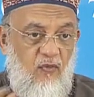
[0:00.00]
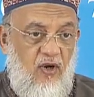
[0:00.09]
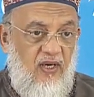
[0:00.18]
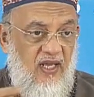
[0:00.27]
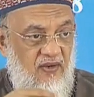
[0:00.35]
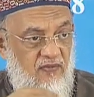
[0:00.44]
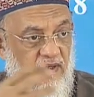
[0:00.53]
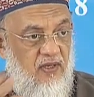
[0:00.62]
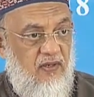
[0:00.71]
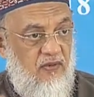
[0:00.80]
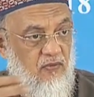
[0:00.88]

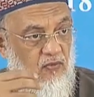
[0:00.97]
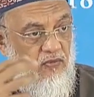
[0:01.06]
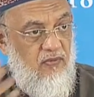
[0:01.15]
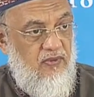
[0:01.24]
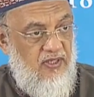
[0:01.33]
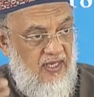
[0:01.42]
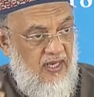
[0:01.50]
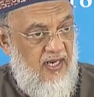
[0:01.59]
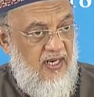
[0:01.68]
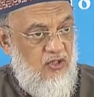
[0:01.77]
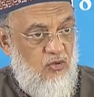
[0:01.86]
whatever they
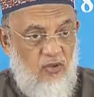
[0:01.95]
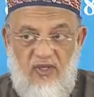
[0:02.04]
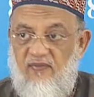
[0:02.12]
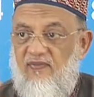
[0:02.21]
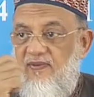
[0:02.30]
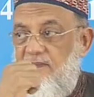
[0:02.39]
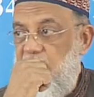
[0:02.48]
had to give.